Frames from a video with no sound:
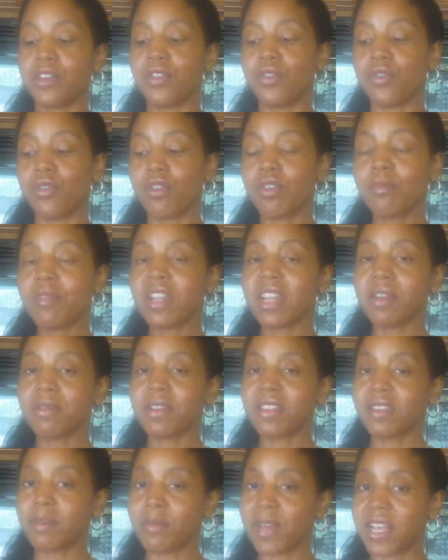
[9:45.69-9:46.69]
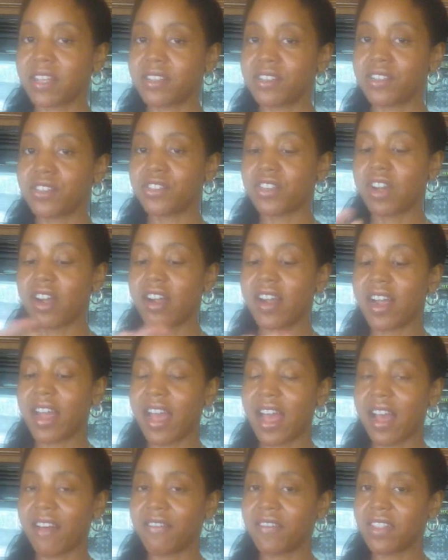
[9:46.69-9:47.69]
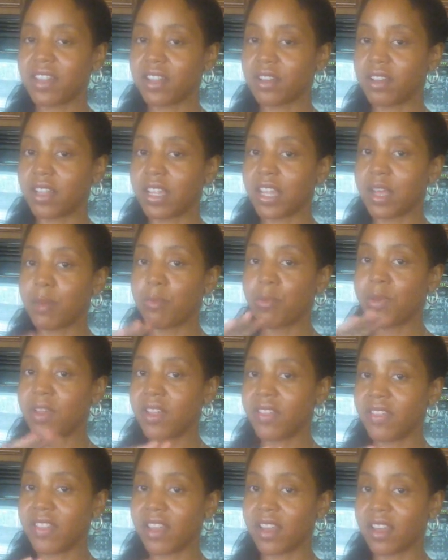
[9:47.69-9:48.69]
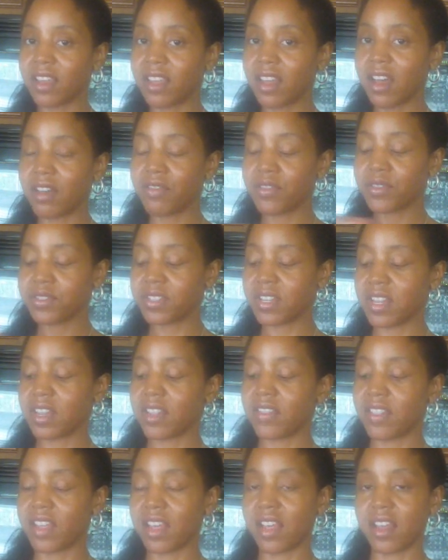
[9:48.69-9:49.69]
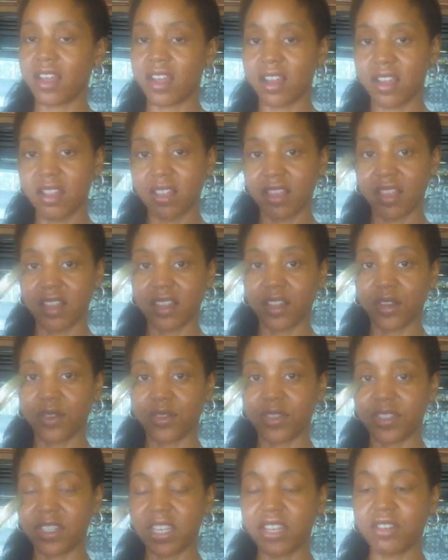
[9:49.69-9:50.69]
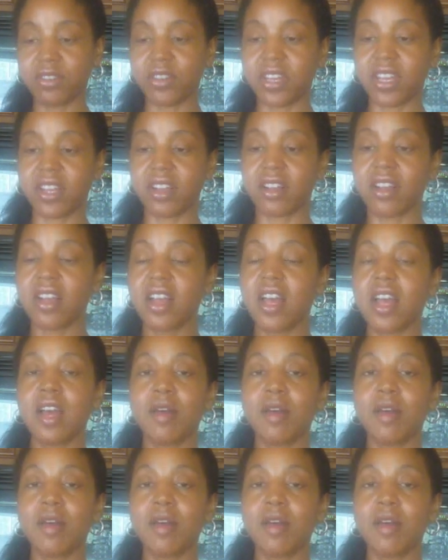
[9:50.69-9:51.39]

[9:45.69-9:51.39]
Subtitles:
Normally with the mason jar, I have a little lip that covers it and then the little seal here.